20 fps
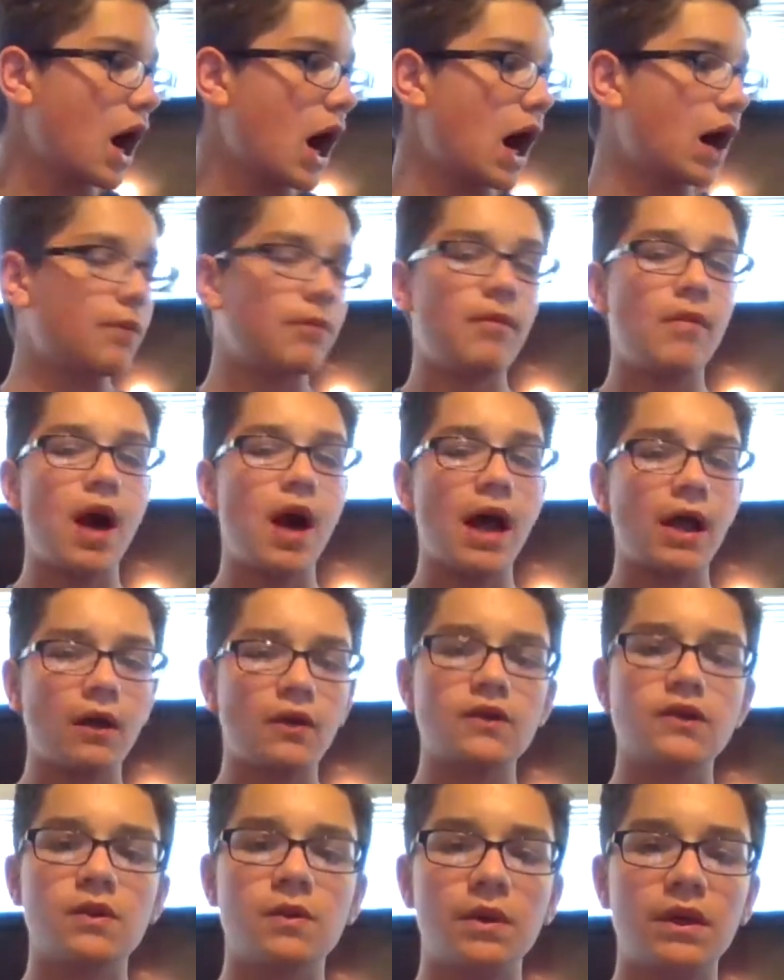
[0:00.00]
I
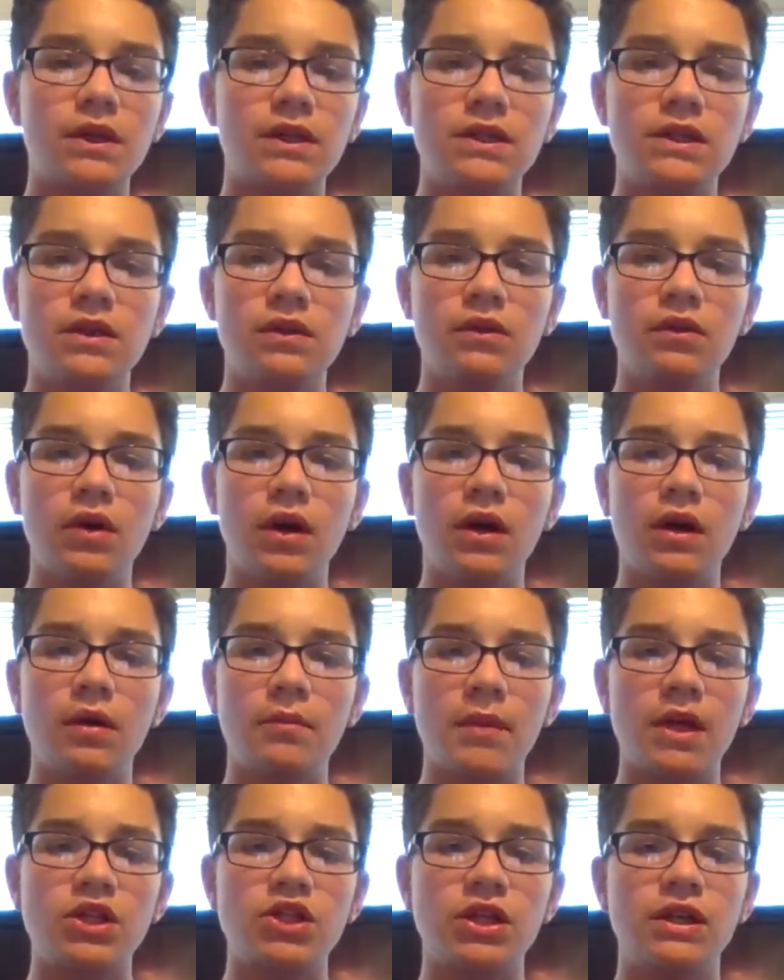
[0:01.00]
also wanted to
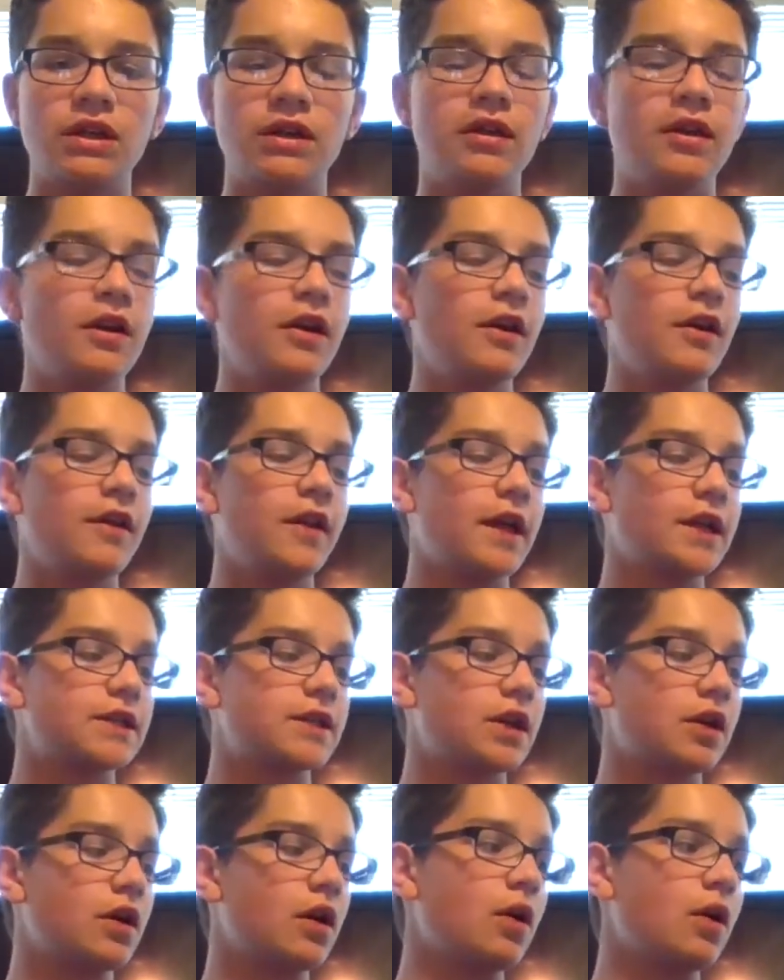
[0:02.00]
mention
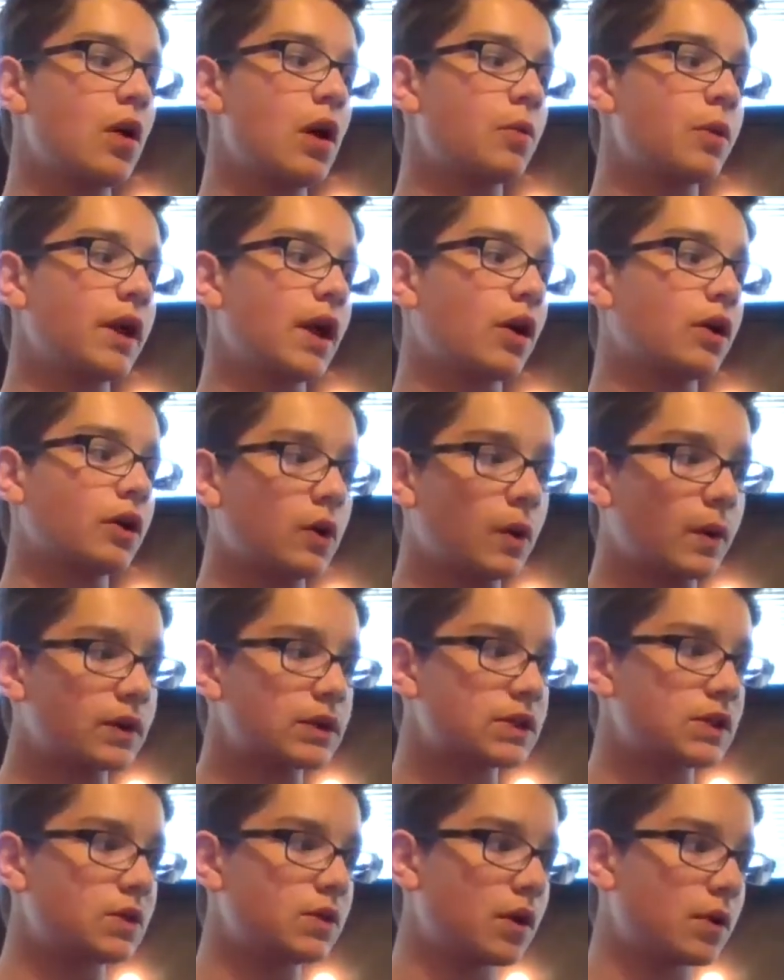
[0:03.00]
that we are
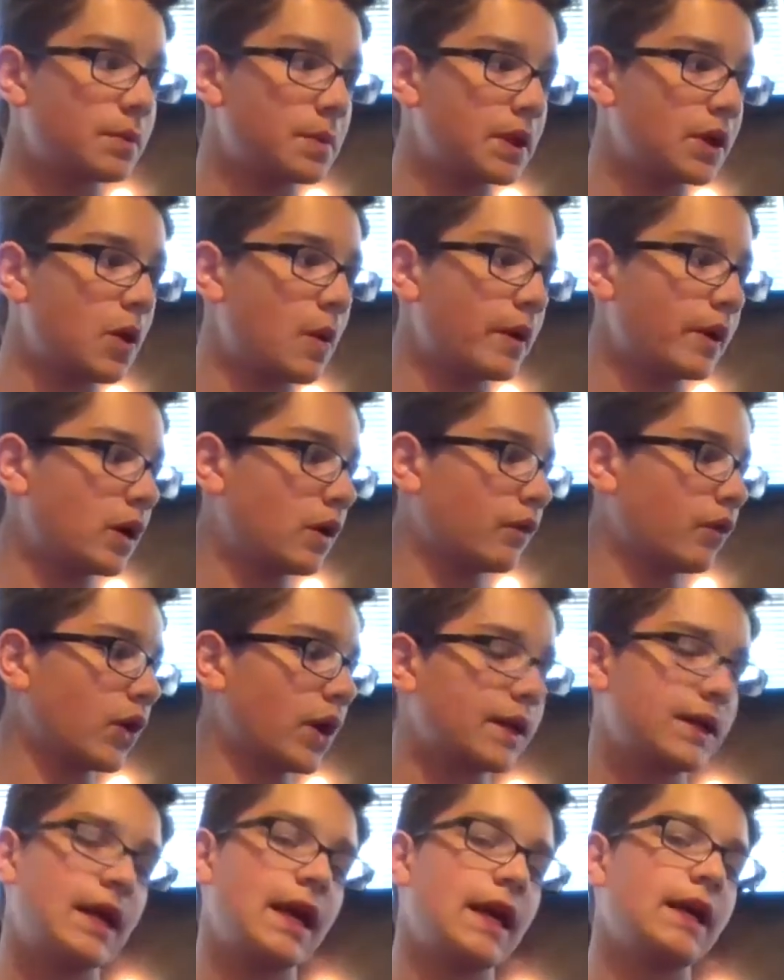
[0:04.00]
going to be going
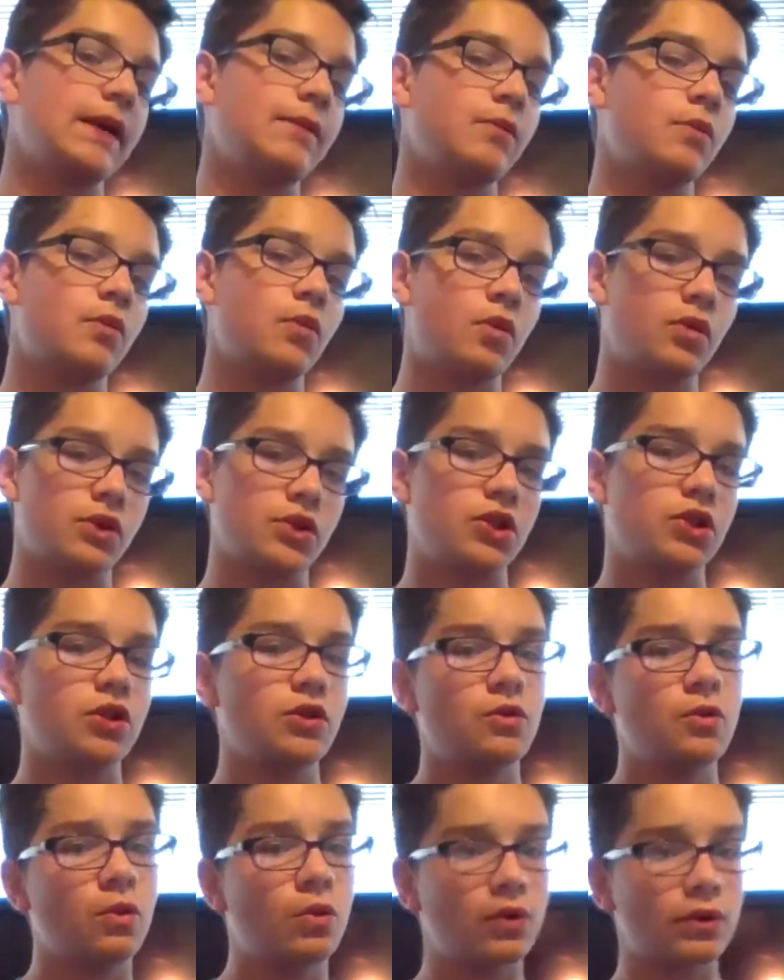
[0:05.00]
over a game or
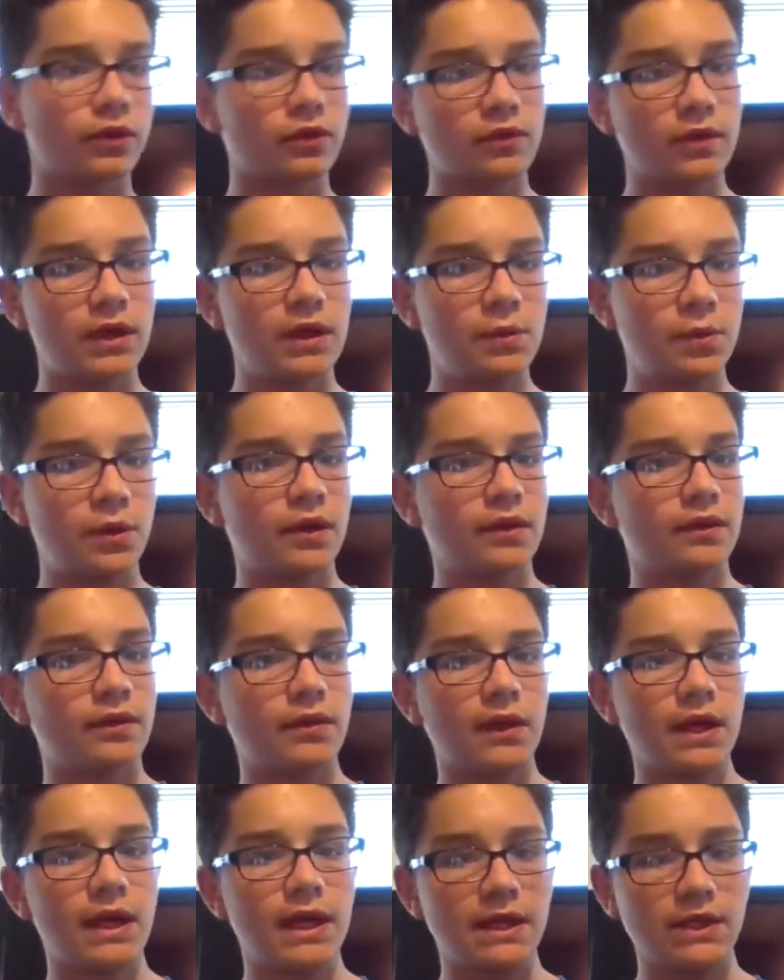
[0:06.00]
two or three
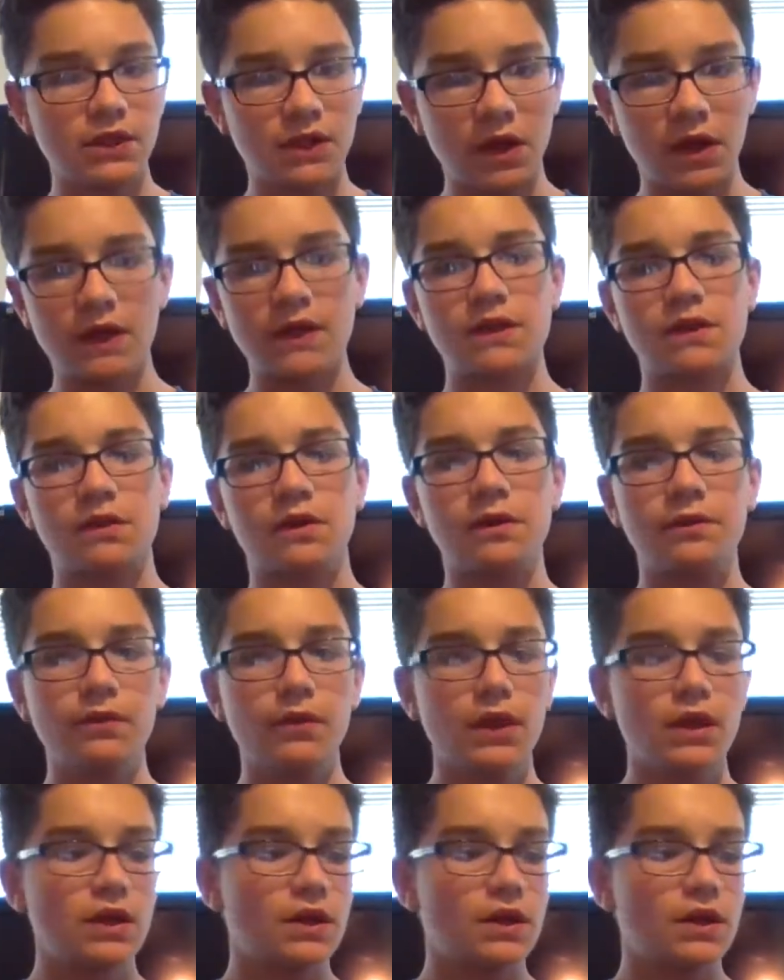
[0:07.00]
with each console.